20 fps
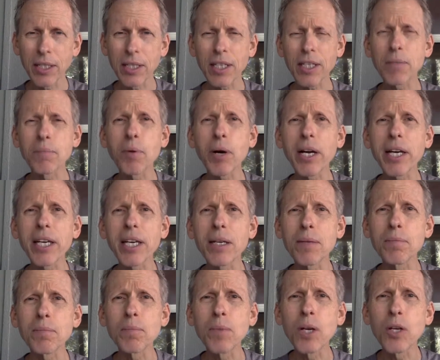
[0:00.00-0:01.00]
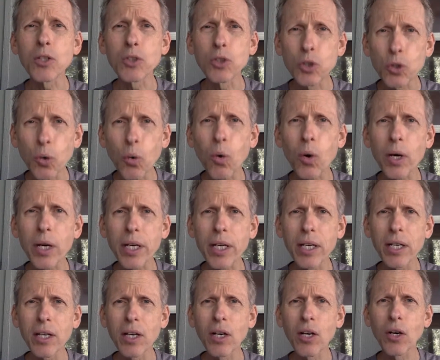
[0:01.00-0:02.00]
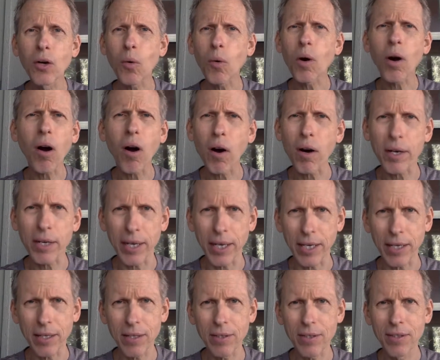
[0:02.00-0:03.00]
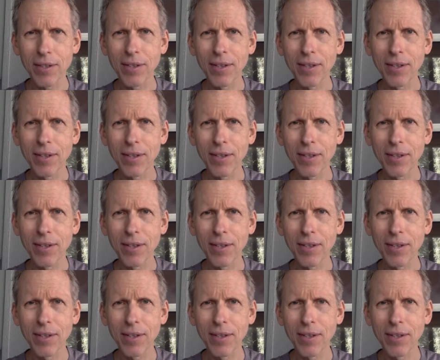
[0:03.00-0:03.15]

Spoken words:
can bring him joy or heartache,